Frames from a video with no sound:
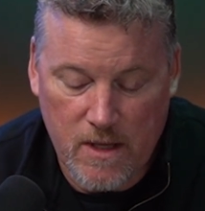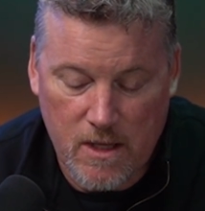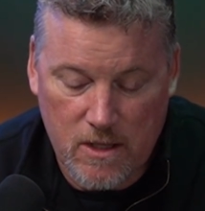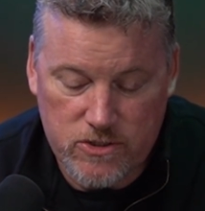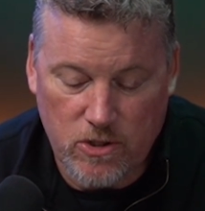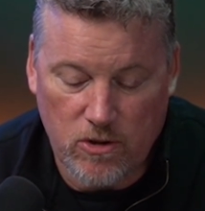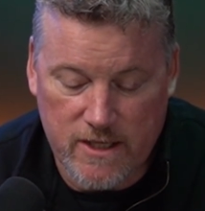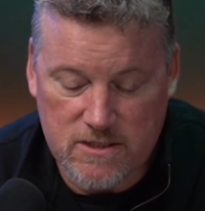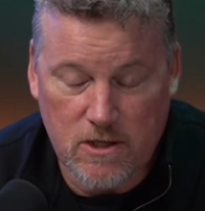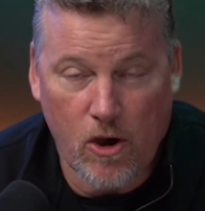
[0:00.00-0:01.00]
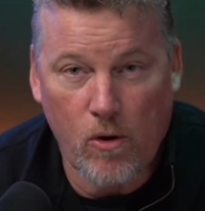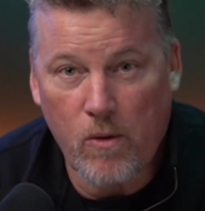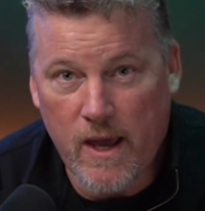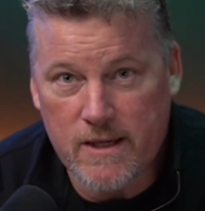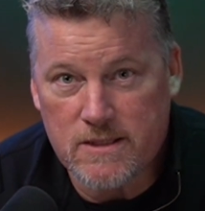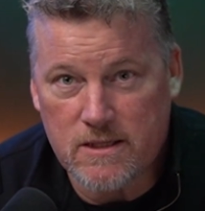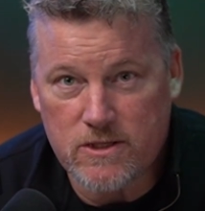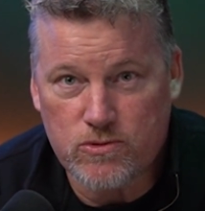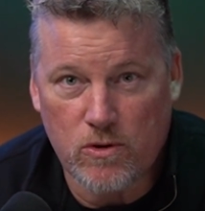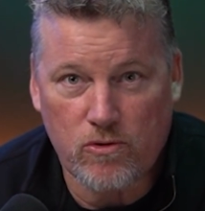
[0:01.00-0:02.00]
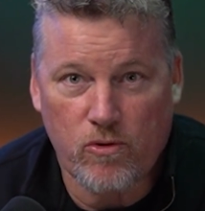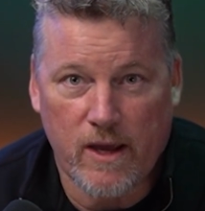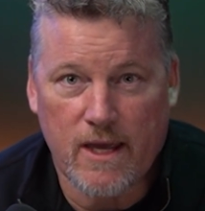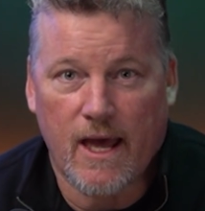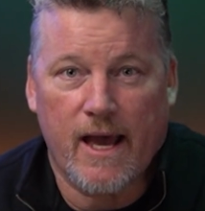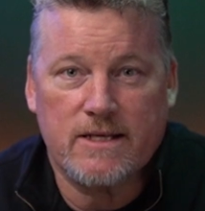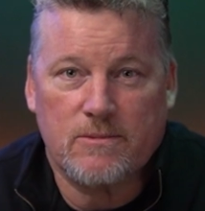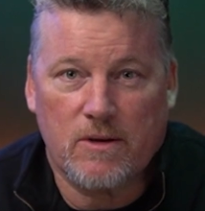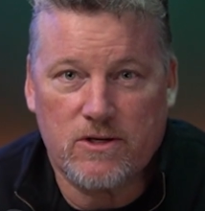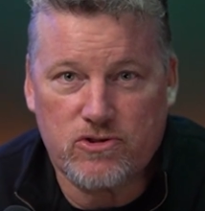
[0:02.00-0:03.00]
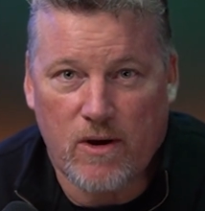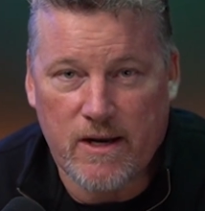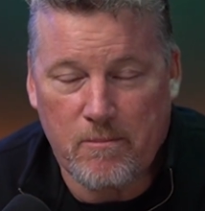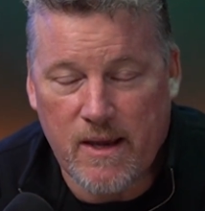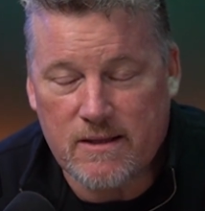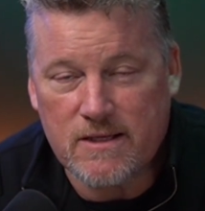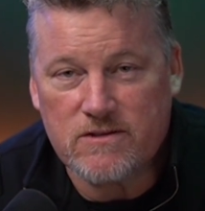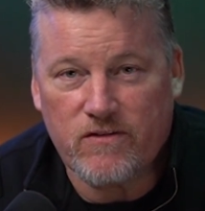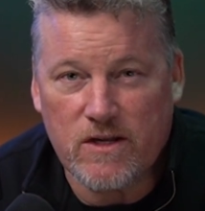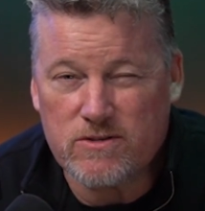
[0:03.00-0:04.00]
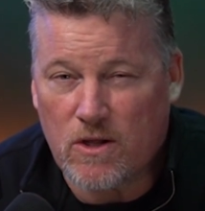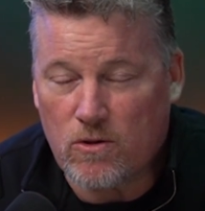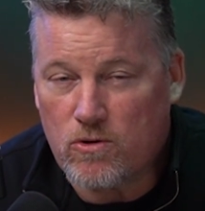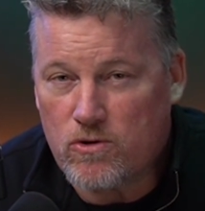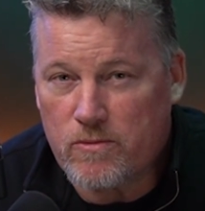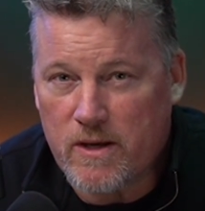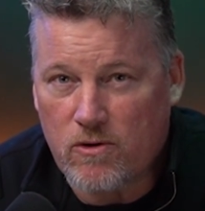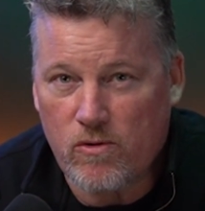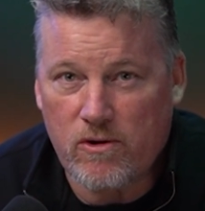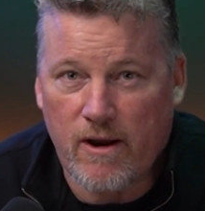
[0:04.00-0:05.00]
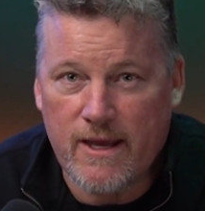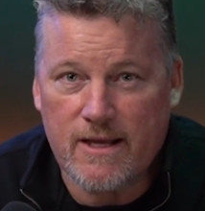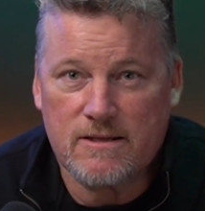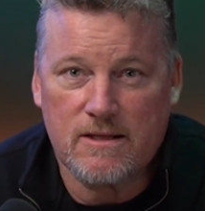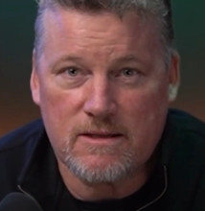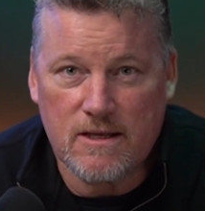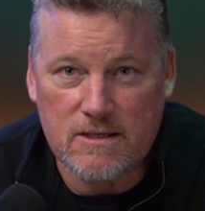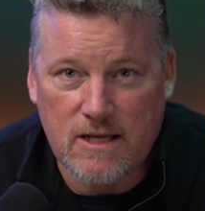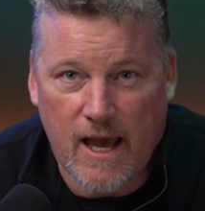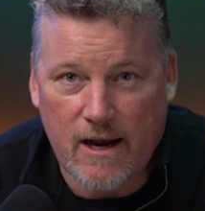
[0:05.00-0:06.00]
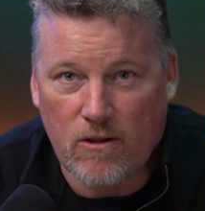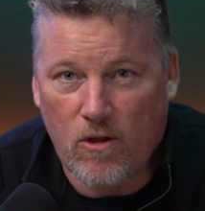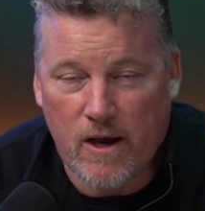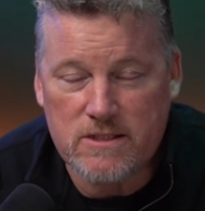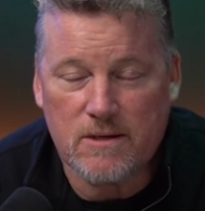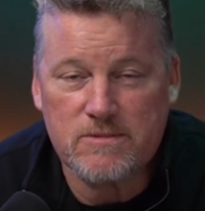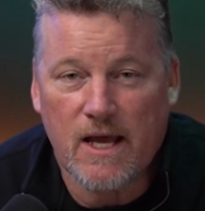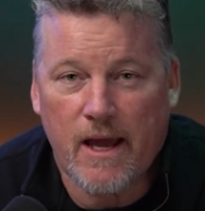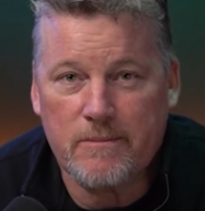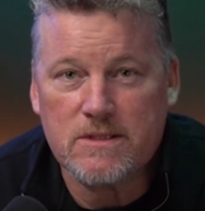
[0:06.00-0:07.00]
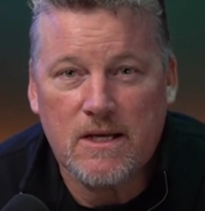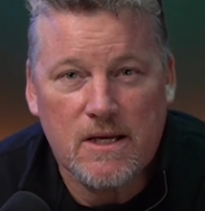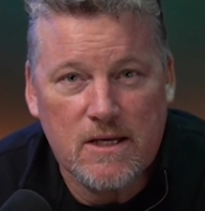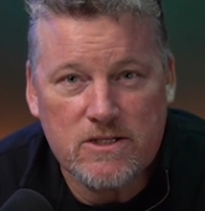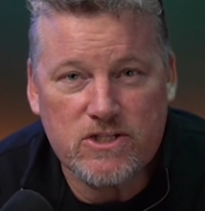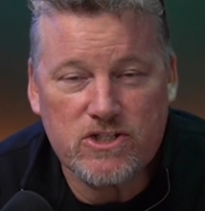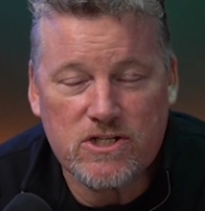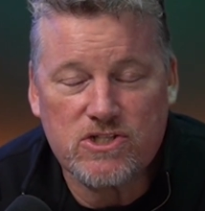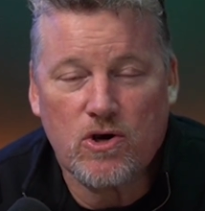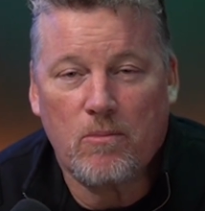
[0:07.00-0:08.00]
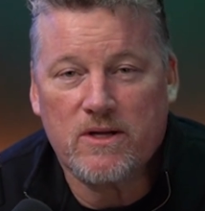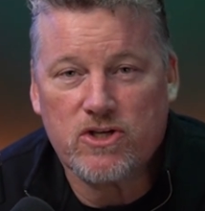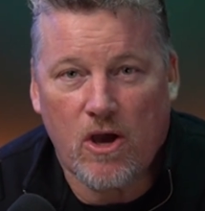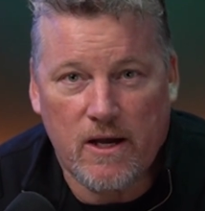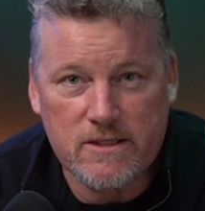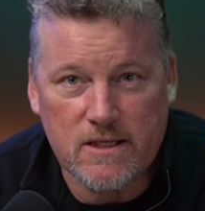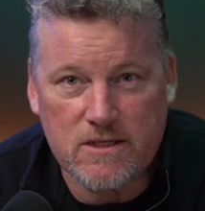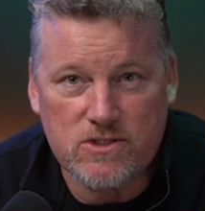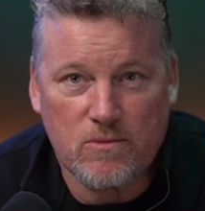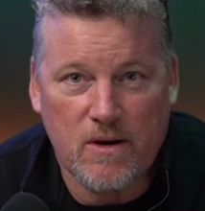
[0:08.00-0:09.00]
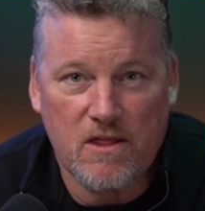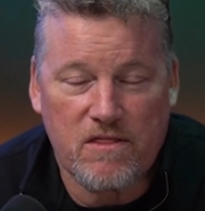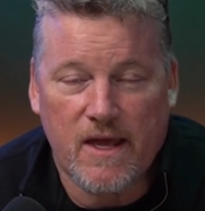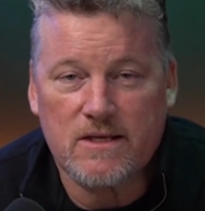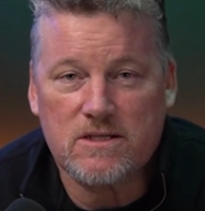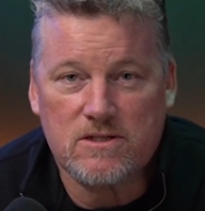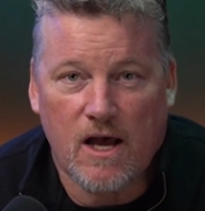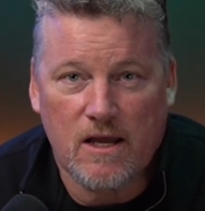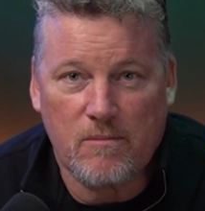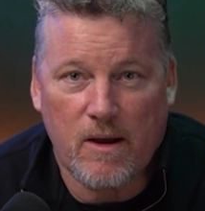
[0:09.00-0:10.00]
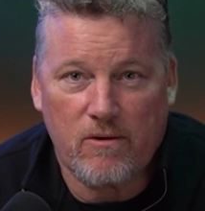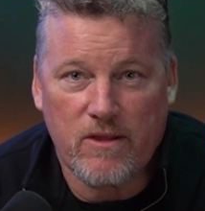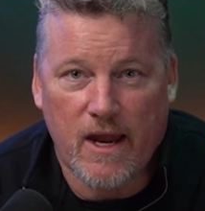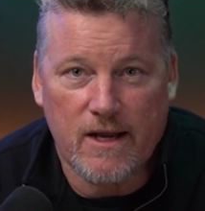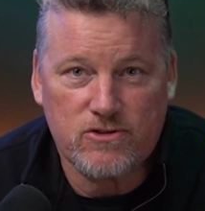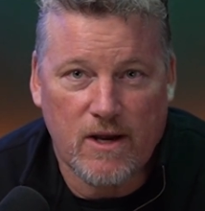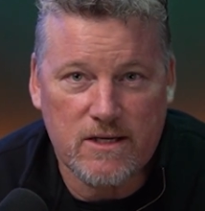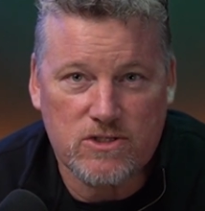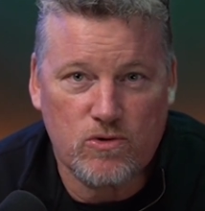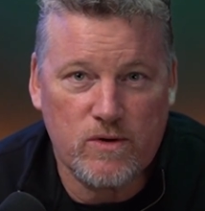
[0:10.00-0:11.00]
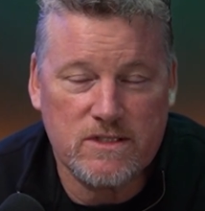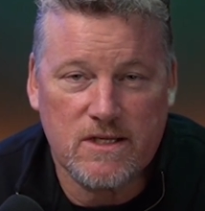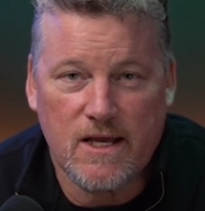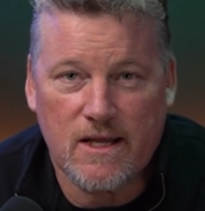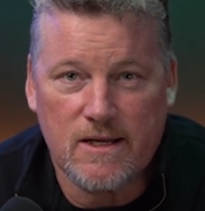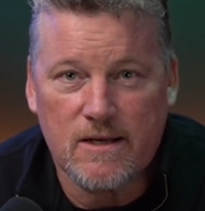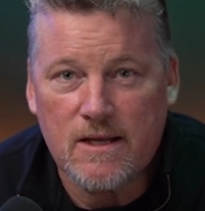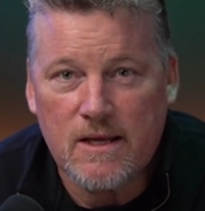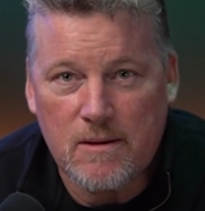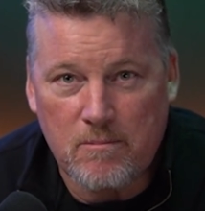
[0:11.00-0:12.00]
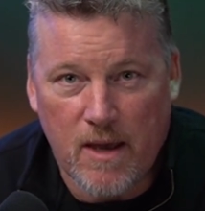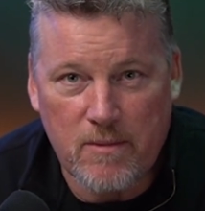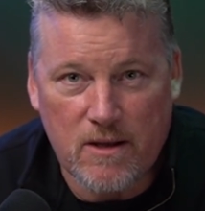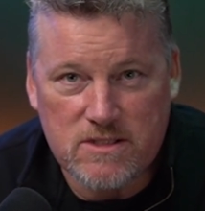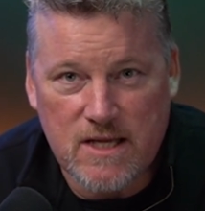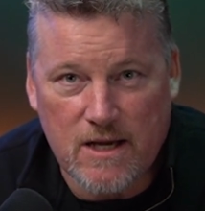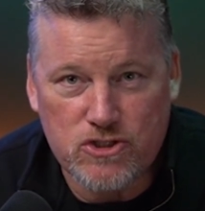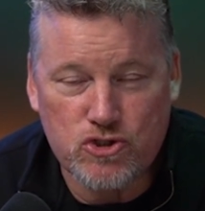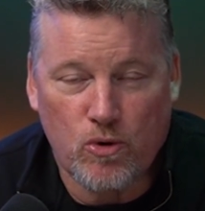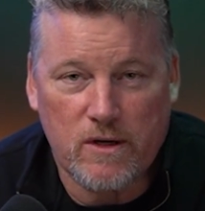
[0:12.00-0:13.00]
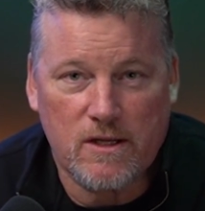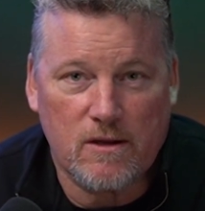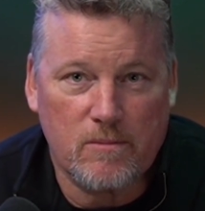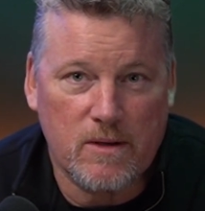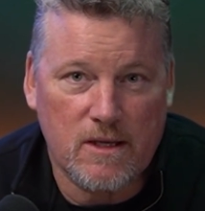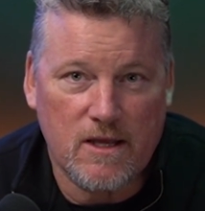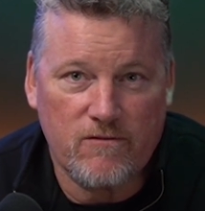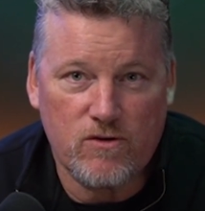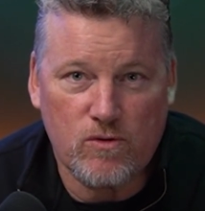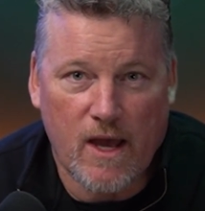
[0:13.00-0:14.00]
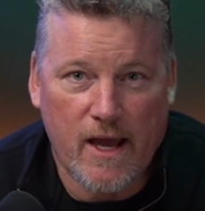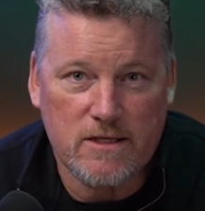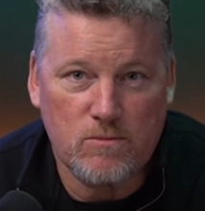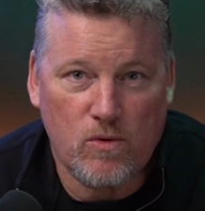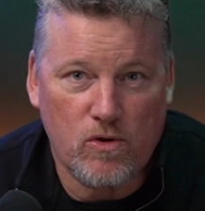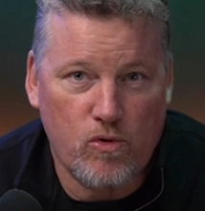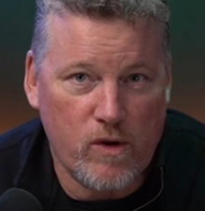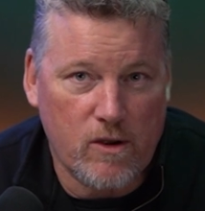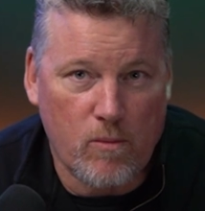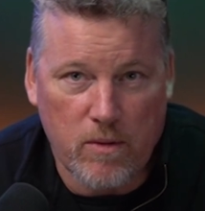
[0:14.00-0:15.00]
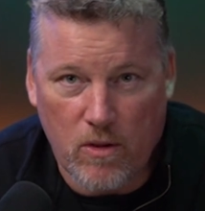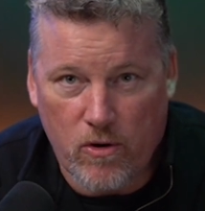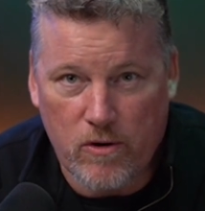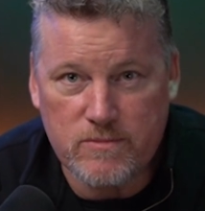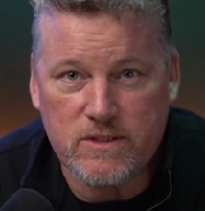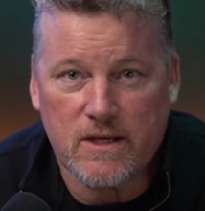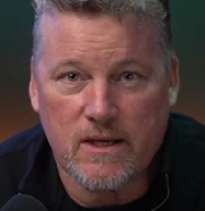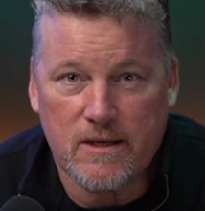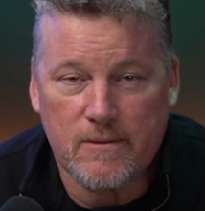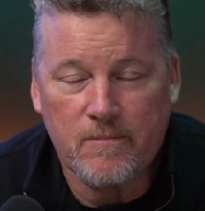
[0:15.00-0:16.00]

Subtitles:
So let's go into this real quick, guys. I'm going to try to make these videos a little bit quicker. I get this kind of long sometimes. There's just so much content and so many things to talk about that I try to squeeze it in, and maybe I'll start shortening them and give you guys more quicker blurbs and